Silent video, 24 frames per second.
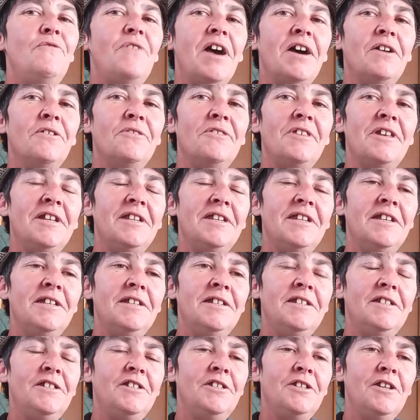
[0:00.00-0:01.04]
found that it
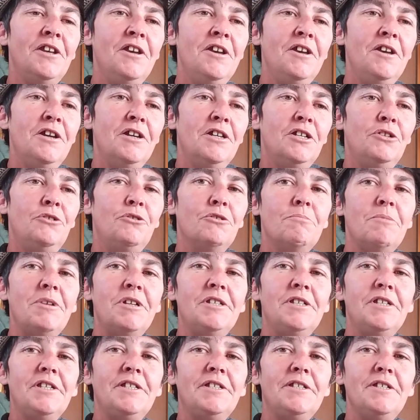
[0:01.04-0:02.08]
is
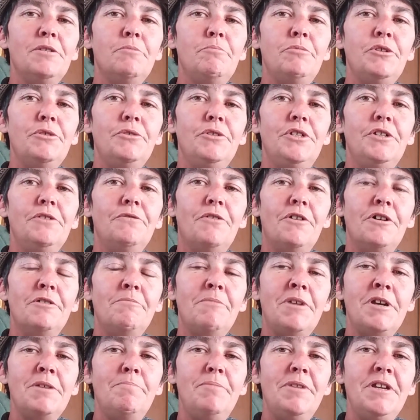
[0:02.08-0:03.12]
tremendously abusive on
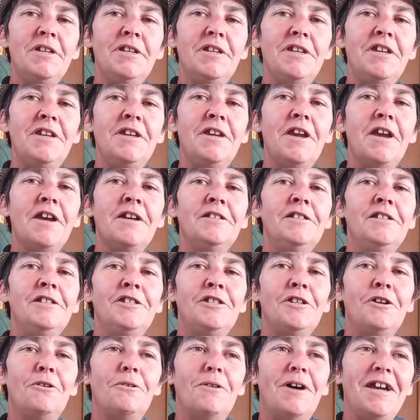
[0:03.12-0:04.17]
my pinky, and
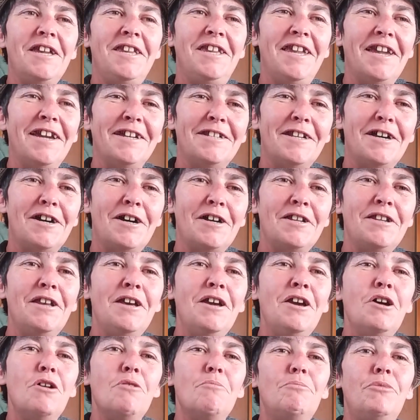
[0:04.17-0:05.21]
so I cannot
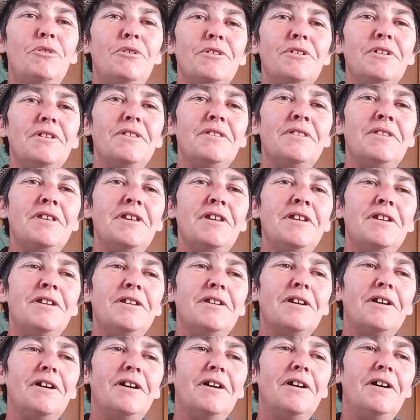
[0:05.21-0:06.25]
put
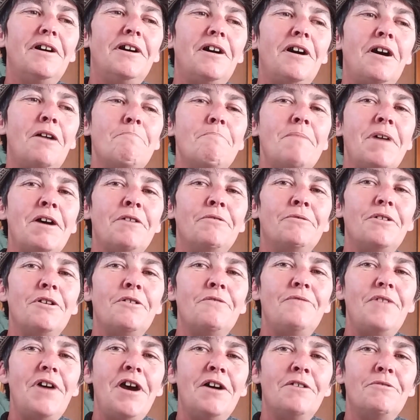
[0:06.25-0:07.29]
the amount
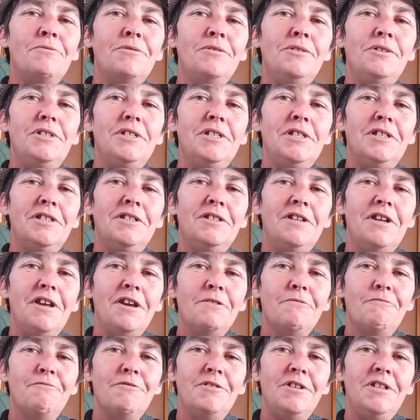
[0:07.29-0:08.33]
of hours in
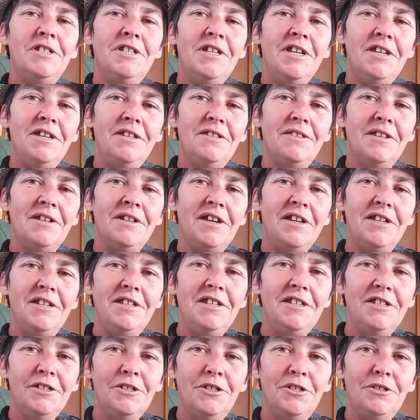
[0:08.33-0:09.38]
every day that I
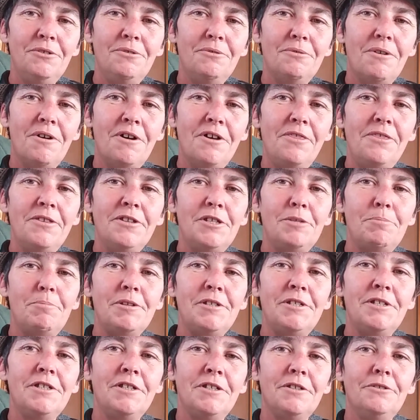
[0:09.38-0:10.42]
need to on this
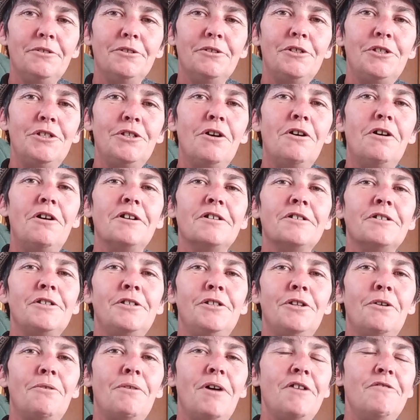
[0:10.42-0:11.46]
particular song.
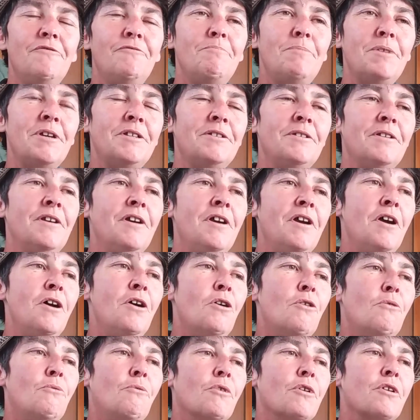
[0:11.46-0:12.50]
So I've been
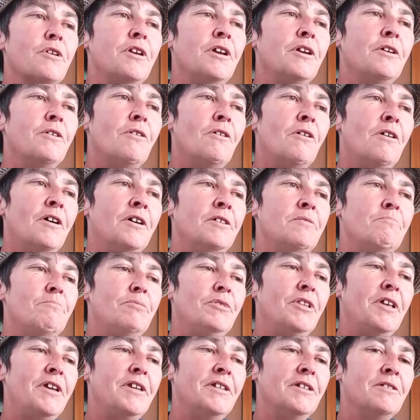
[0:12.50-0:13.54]
working on
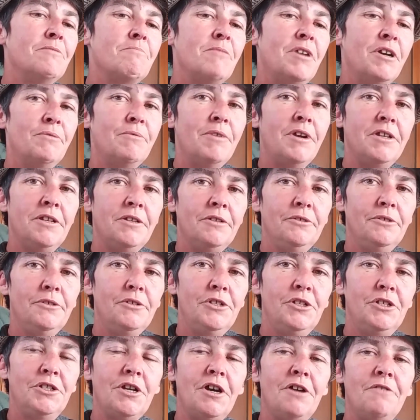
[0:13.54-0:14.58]
playing my regular
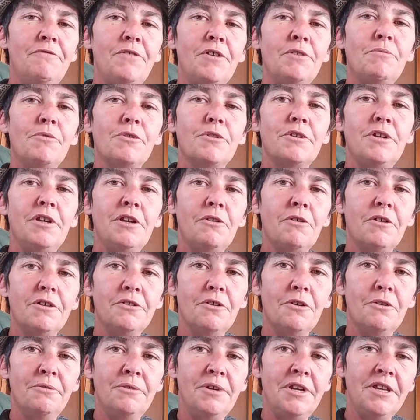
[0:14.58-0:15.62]
stuff and working on
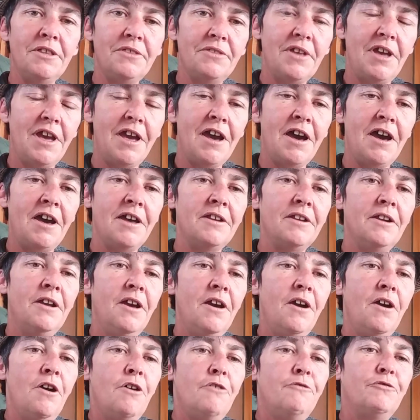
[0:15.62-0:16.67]
honing that
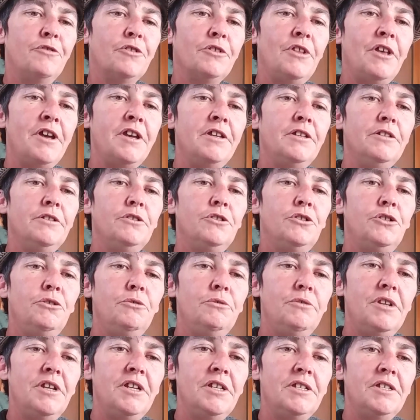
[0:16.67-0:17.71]
for like
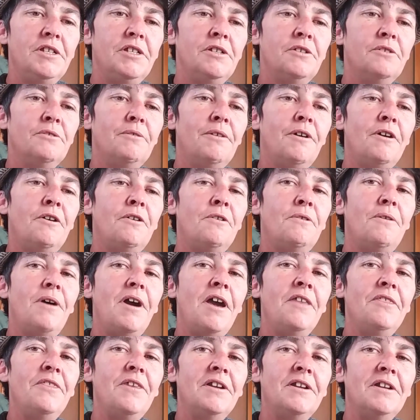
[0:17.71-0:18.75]
2 days in a row,
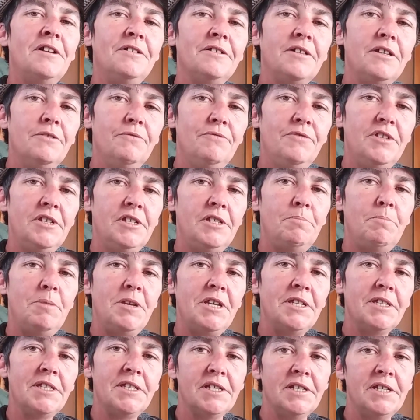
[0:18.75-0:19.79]
and then I'll give this
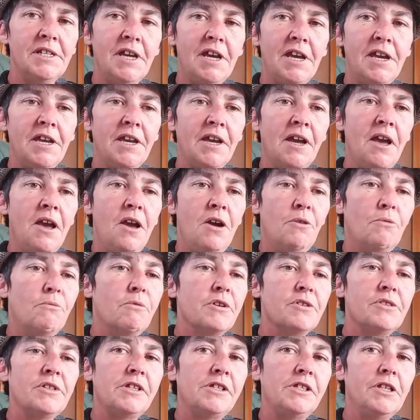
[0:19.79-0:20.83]
piece a day,
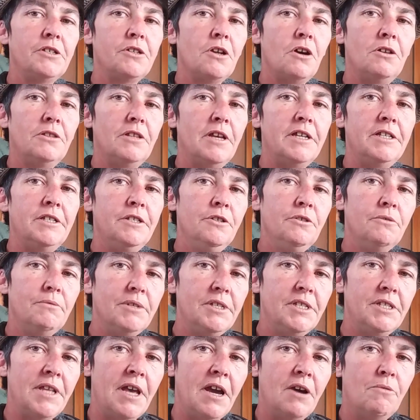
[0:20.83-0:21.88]
where this is all I do,
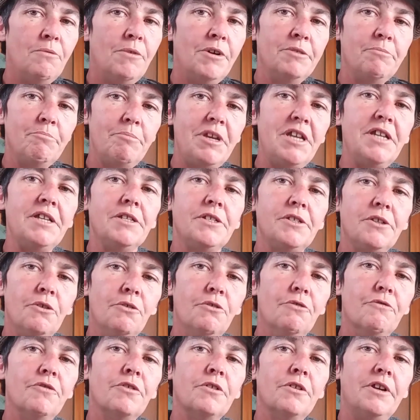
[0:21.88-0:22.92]
is that one piece
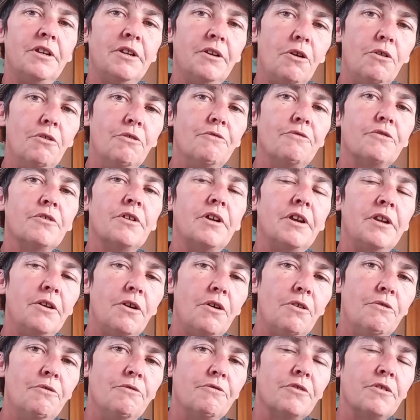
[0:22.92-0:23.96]
over and over and
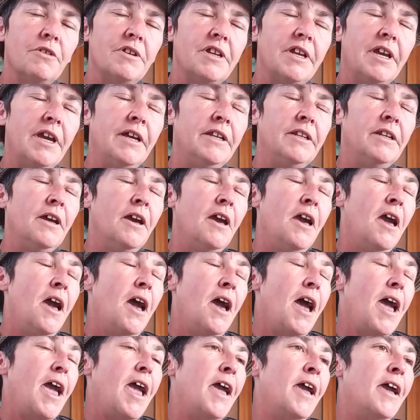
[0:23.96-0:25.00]
over again.
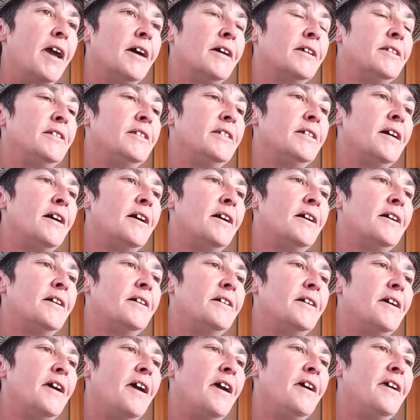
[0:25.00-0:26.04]
And
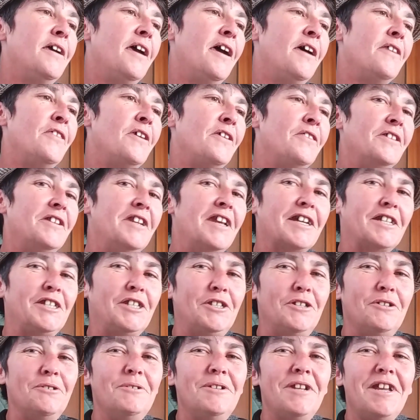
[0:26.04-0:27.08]
then the
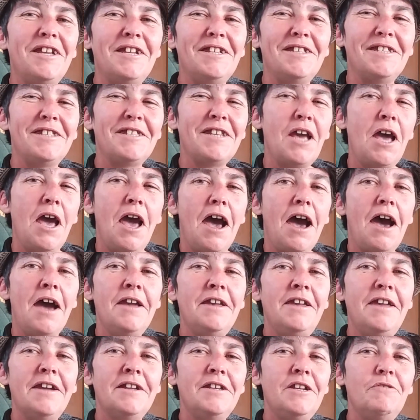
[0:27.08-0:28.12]
next 2 days, I
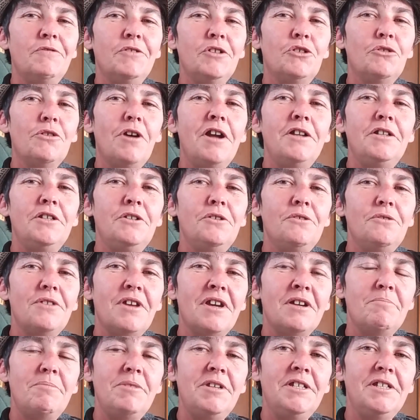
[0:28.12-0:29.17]
can't even try to do
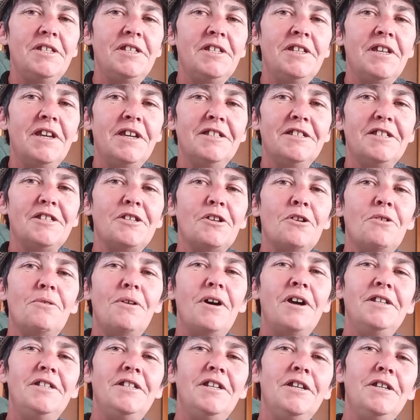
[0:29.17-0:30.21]
that piece again, so
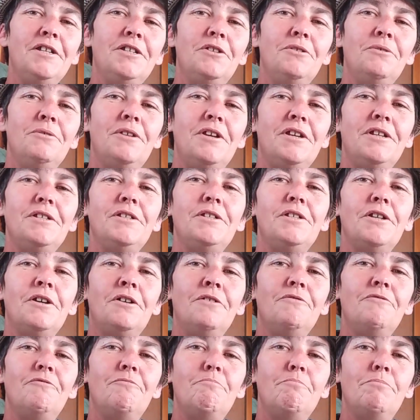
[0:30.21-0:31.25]
I take 2 days
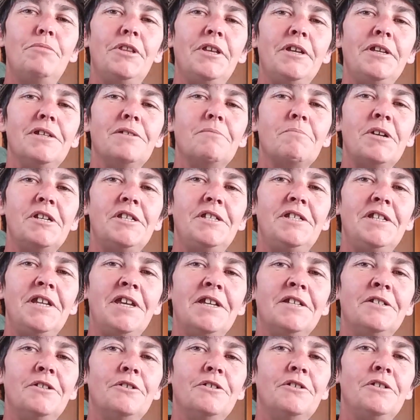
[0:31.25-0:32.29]
of playing my
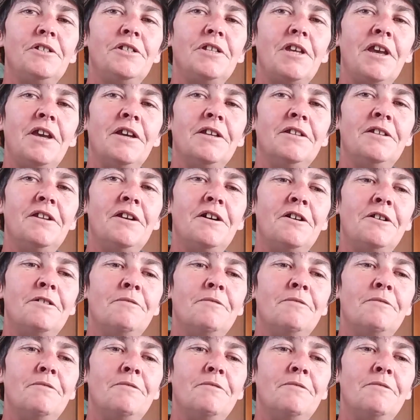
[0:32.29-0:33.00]
standards and